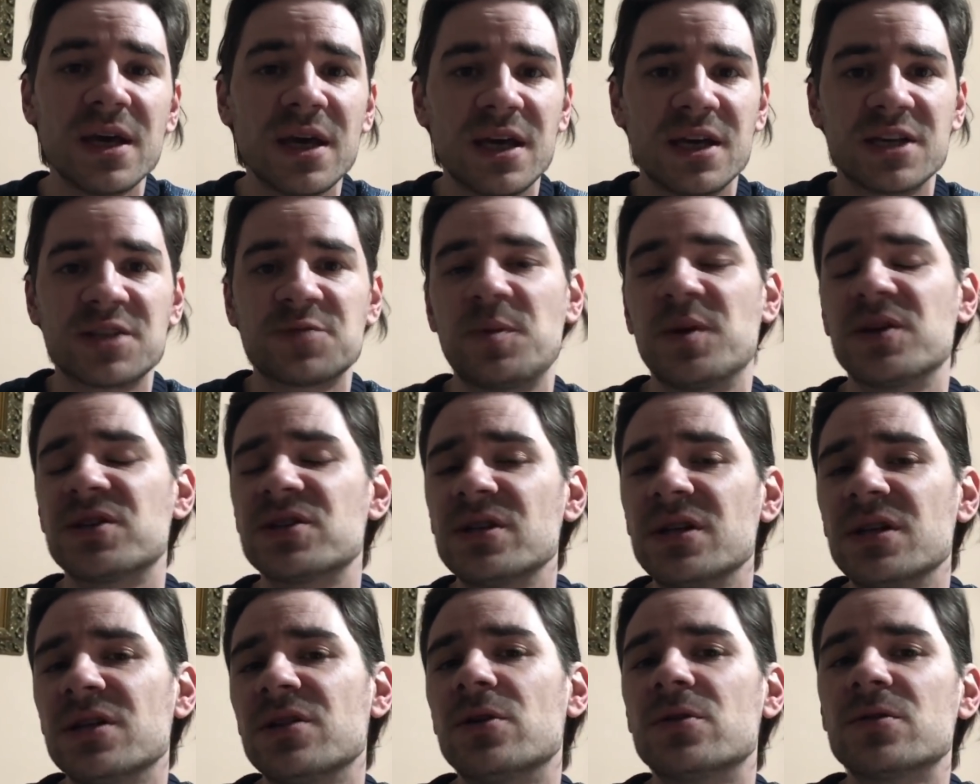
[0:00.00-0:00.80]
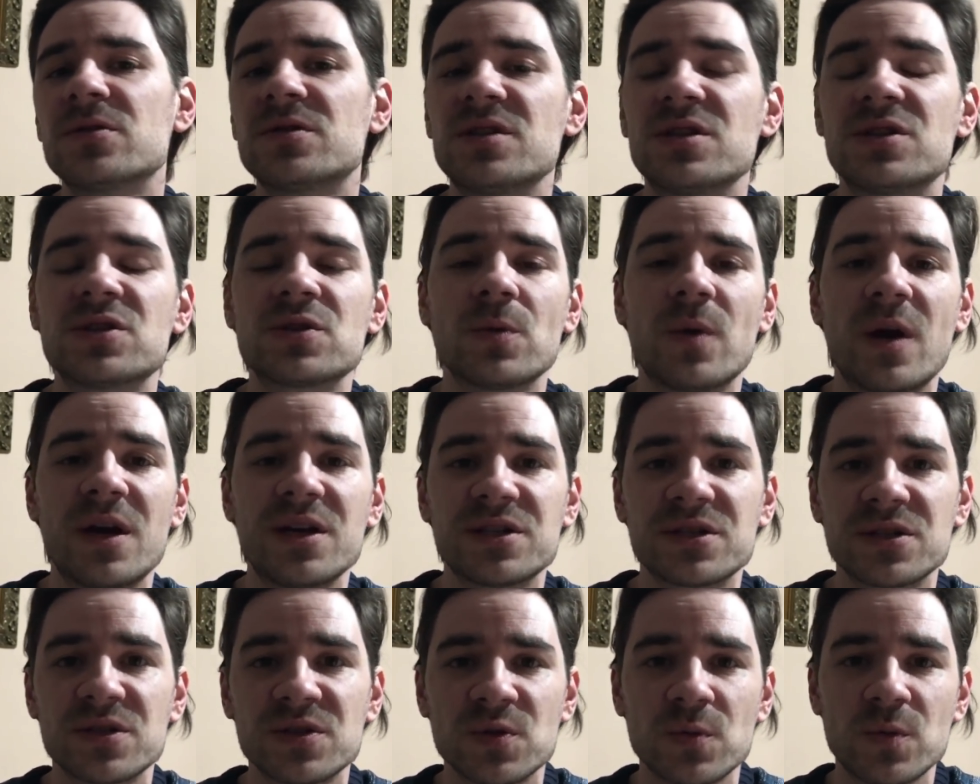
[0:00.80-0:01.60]
especially those
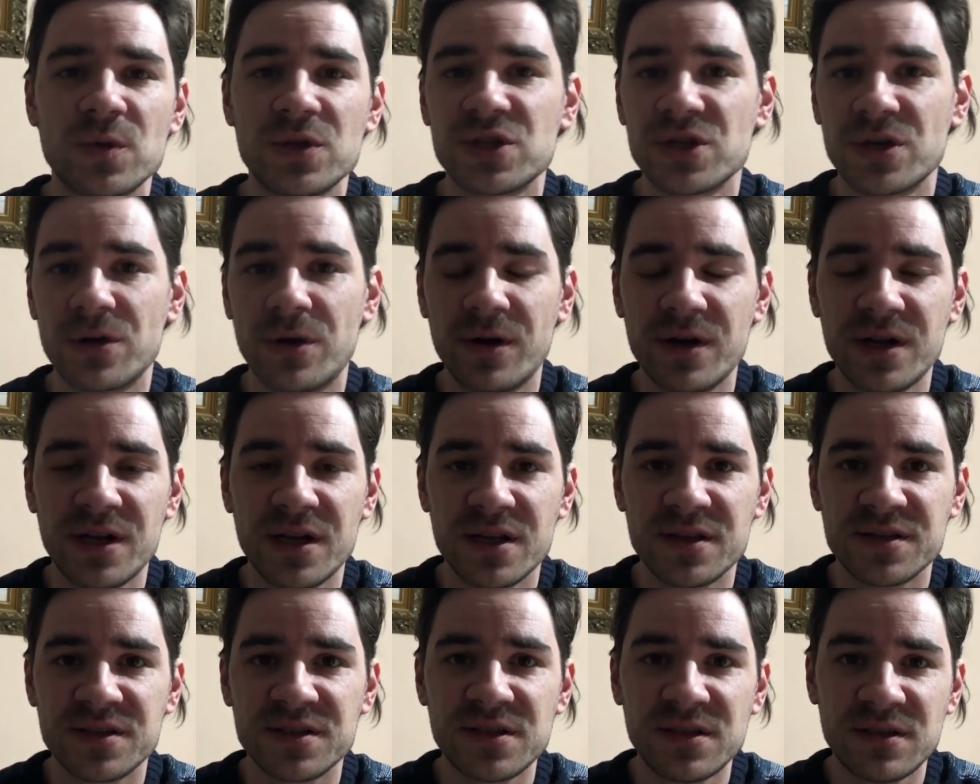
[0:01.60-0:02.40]
situations which are in a